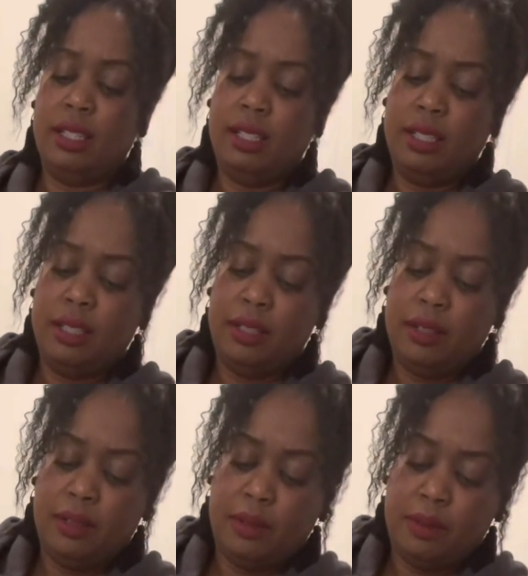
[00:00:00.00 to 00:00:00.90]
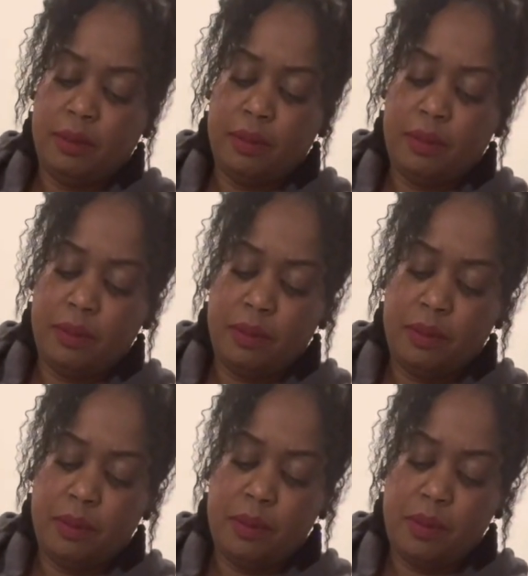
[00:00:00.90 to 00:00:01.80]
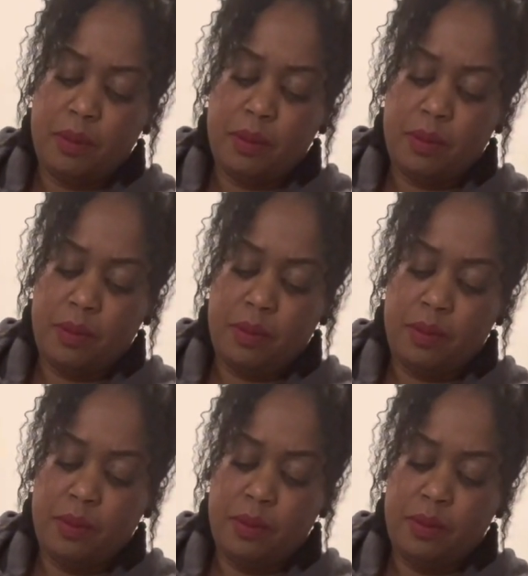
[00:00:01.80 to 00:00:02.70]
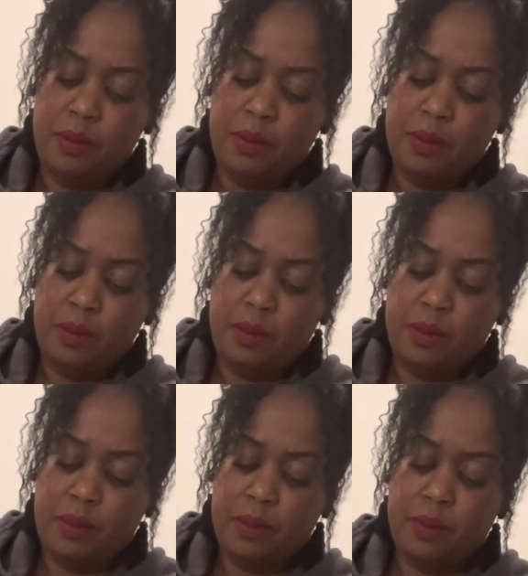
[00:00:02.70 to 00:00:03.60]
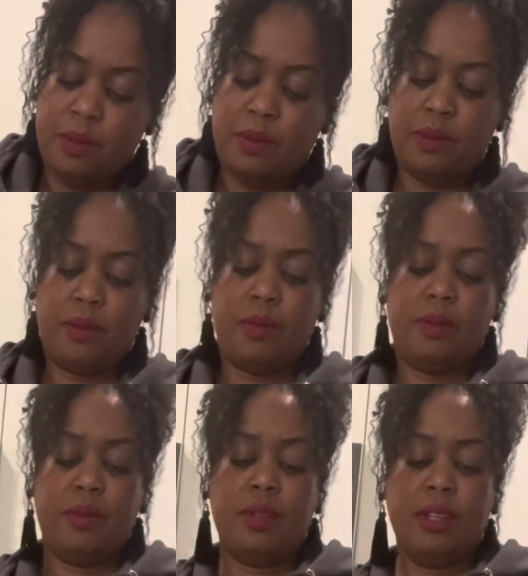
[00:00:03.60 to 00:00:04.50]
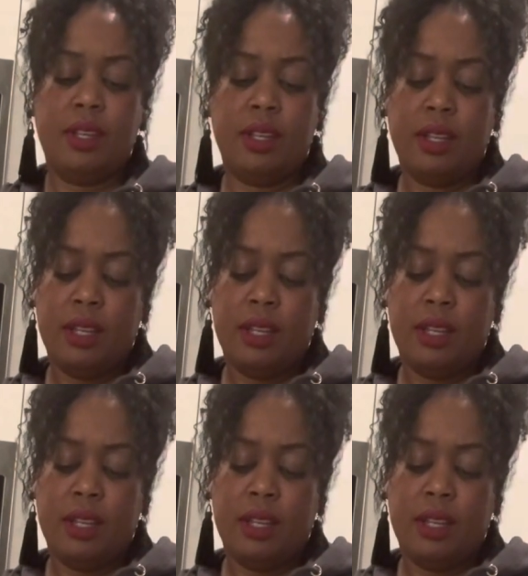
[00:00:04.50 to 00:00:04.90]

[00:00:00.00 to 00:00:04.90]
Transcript: (silence)